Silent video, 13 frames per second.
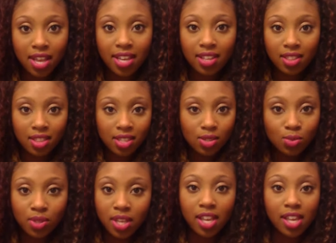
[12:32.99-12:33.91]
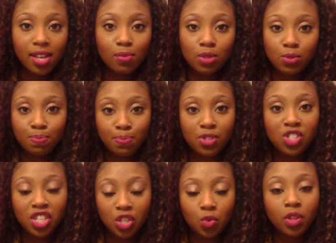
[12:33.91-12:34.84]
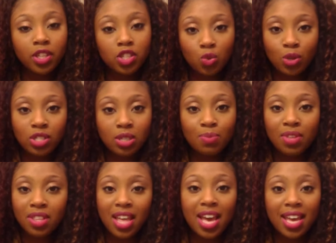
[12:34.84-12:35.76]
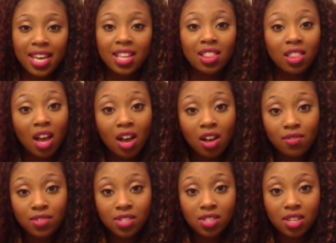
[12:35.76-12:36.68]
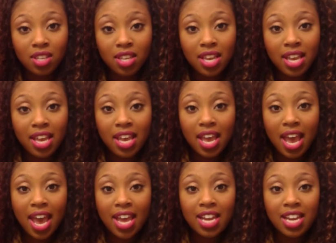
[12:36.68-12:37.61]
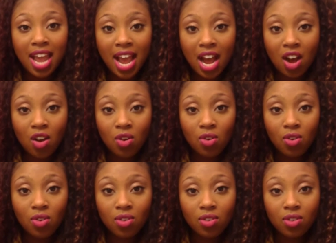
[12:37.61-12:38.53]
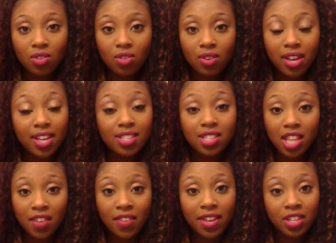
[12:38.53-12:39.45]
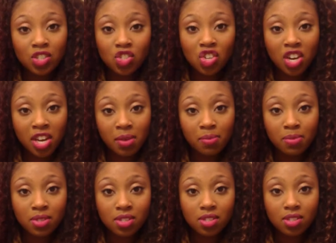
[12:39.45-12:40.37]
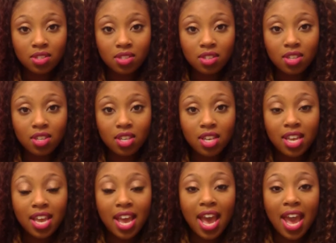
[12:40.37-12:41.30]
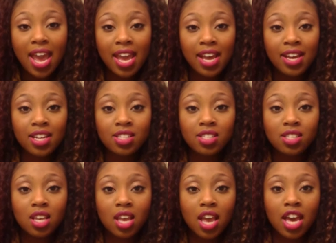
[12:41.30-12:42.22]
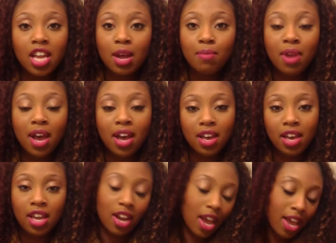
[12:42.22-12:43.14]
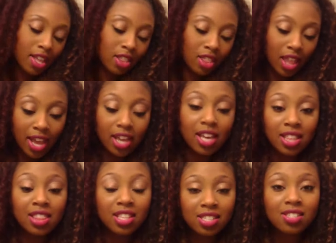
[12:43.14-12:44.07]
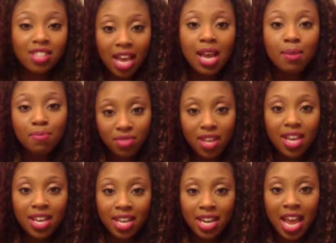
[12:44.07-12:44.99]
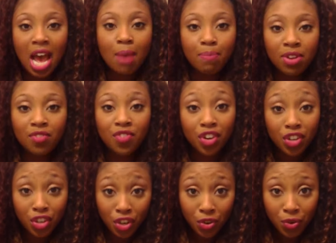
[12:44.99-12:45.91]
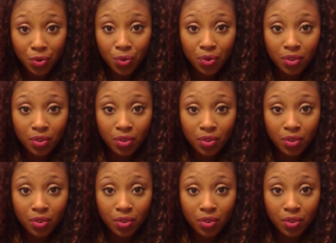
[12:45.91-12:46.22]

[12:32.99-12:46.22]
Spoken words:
Like, he was genuinely doing something that he loves. And now he's living his dreams. And I'm not, and the same thing can happen for you.